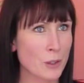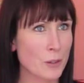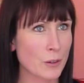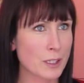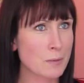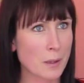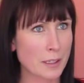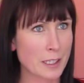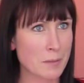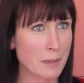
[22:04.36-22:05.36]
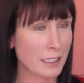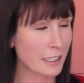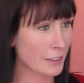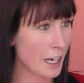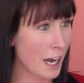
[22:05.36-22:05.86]
Although it's probably only been a
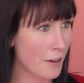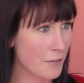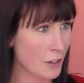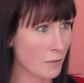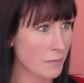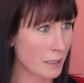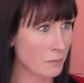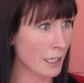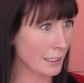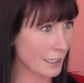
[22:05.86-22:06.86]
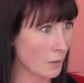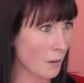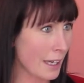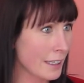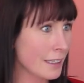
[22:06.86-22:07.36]
year and a half that I've been plugging
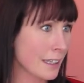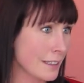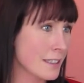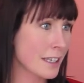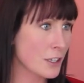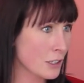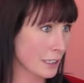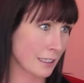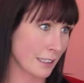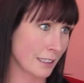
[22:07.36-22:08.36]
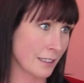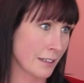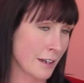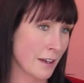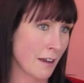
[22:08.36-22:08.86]
away. Again, scheduling it in.
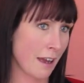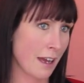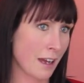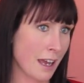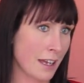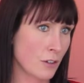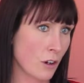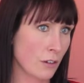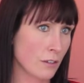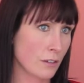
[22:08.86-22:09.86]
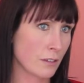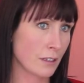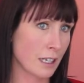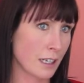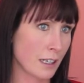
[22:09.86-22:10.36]
And not.
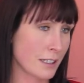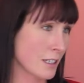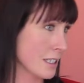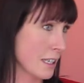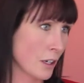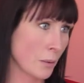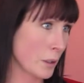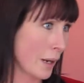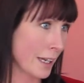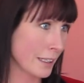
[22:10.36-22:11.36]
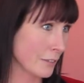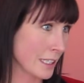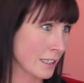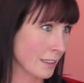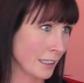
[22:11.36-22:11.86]
I just said I went away
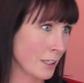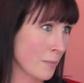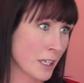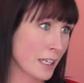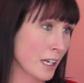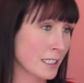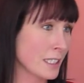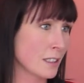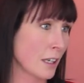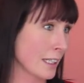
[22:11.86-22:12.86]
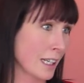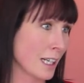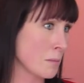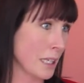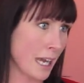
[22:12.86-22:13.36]
recently. I did like a
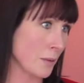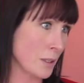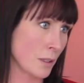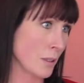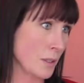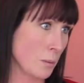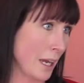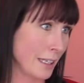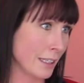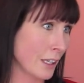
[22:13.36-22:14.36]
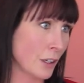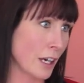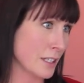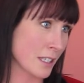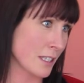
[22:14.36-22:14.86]
couple of hours while I was away.
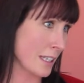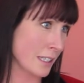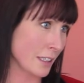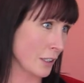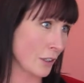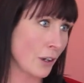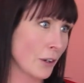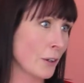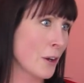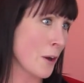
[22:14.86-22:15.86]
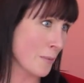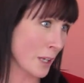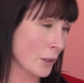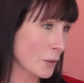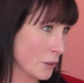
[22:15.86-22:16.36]
I just had to let it go.
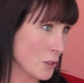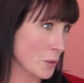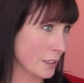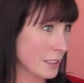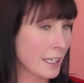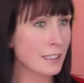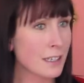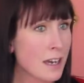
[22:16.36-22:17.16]
I couldn't do it then.